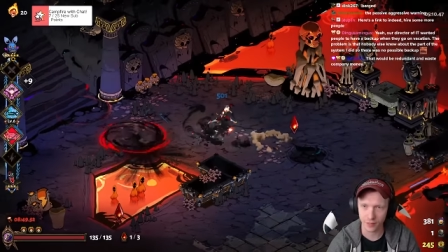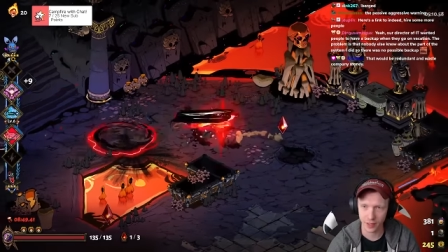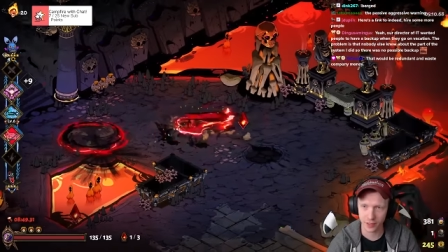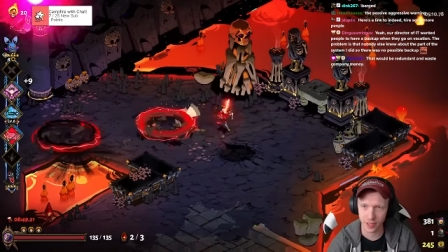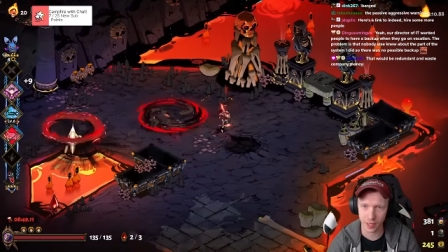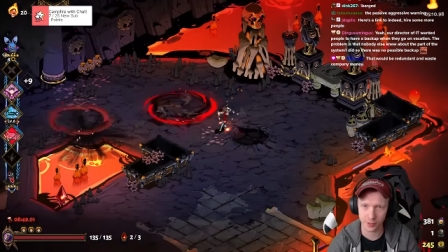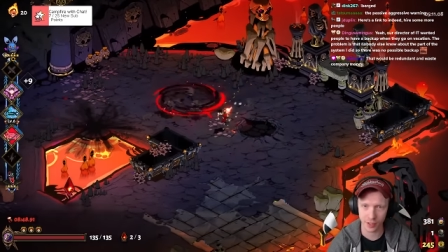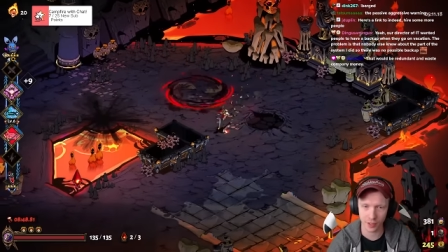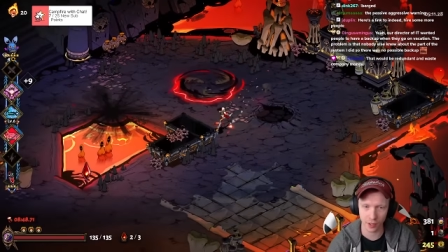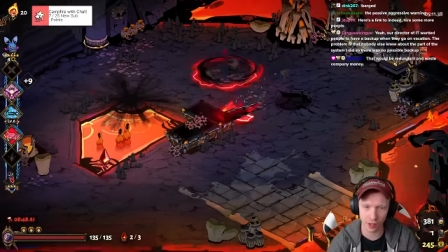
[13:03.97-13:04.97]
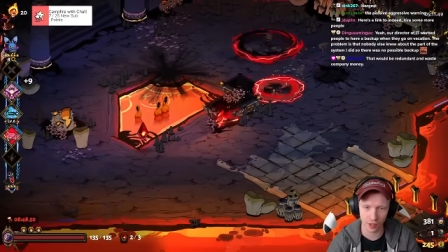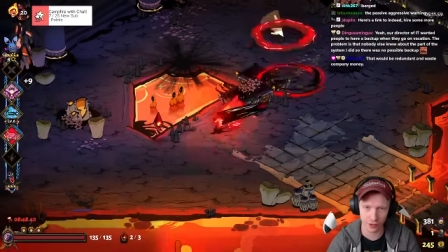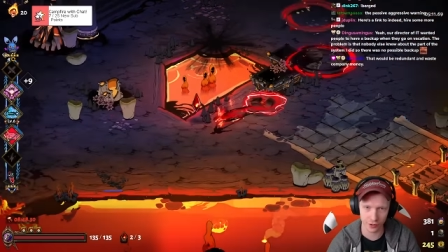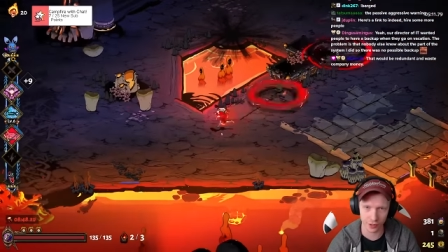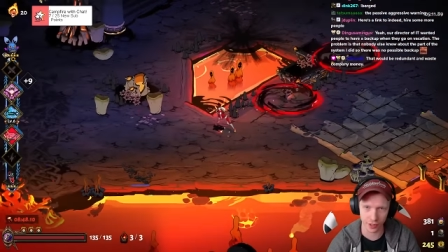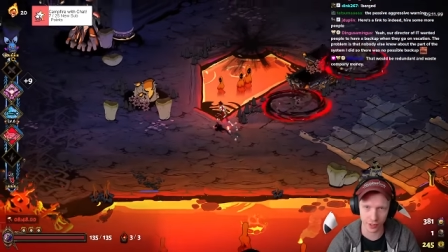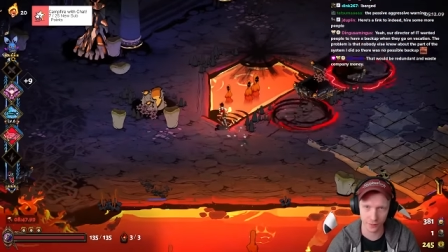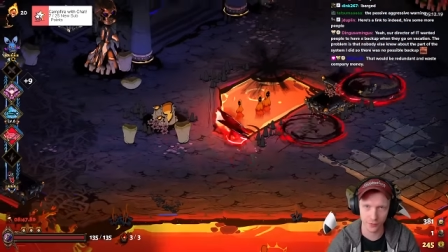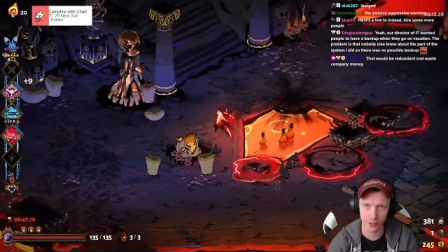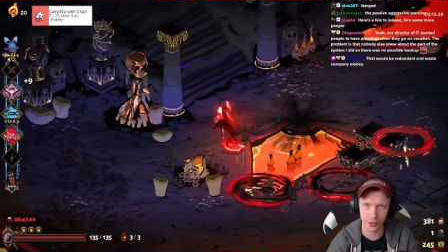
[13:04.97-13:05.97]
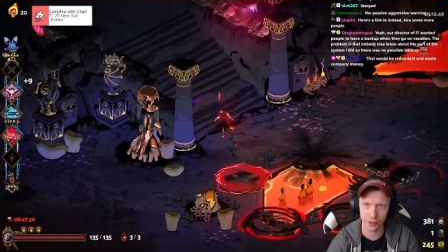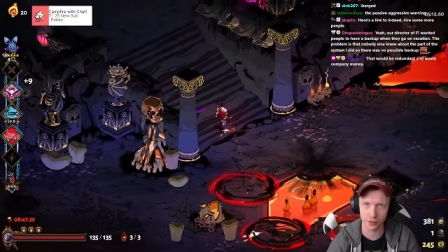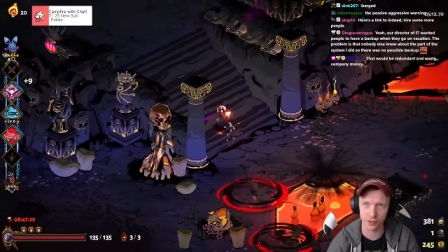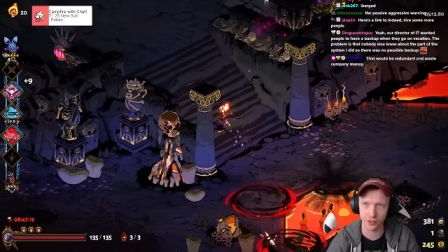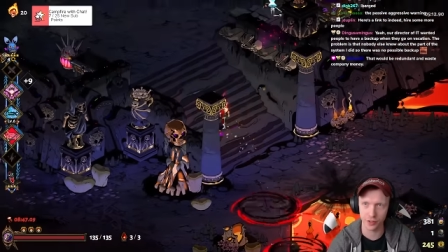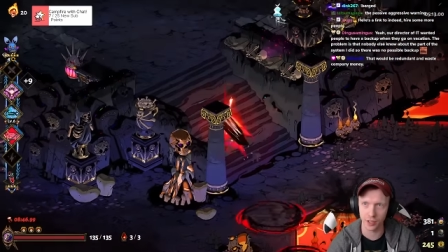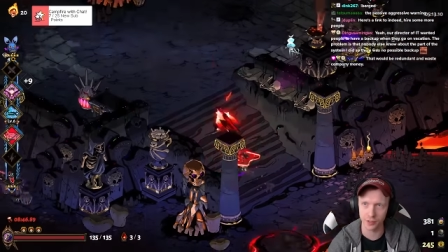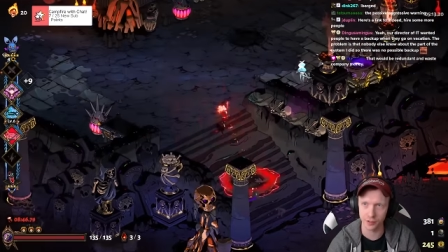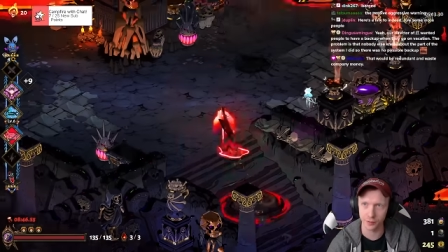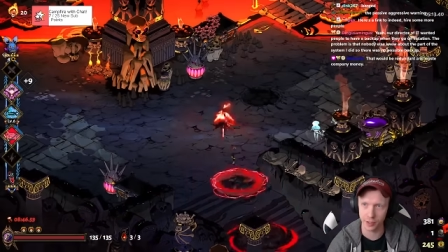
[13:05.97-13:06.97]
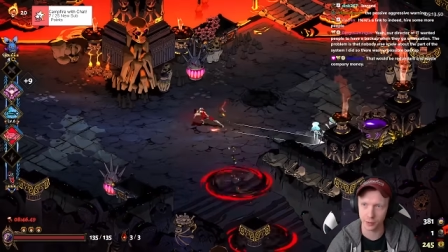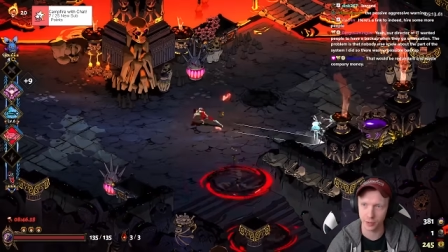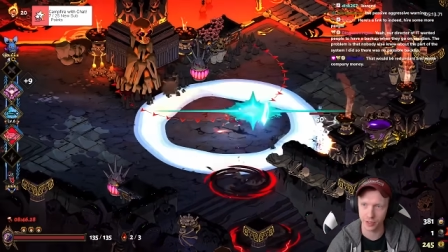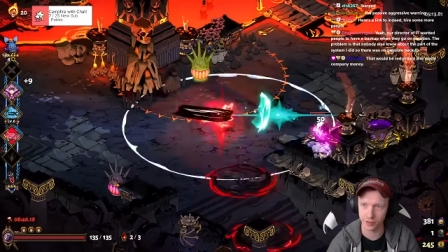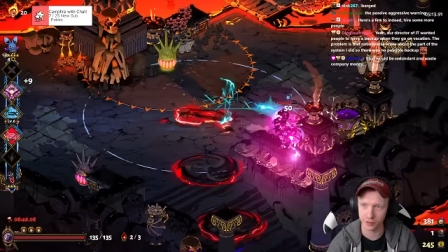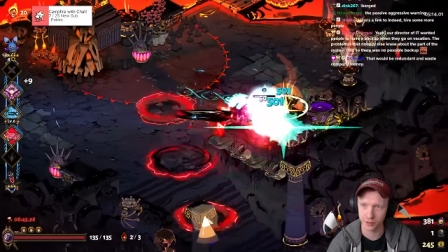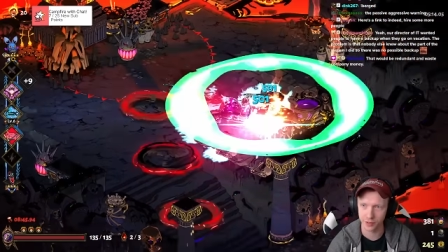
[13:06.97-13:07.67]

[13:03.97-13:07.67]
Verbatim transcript: The game's not all RNG. You can increase your odds in many ways.